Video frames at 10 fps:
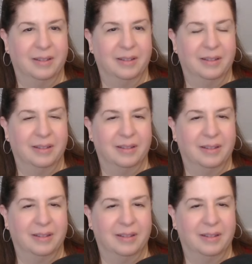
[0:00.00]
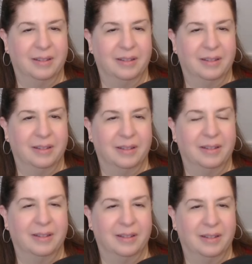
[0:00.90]

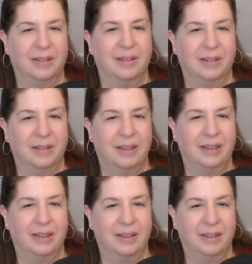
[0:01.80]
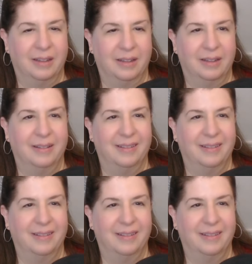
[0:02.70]
[no speech]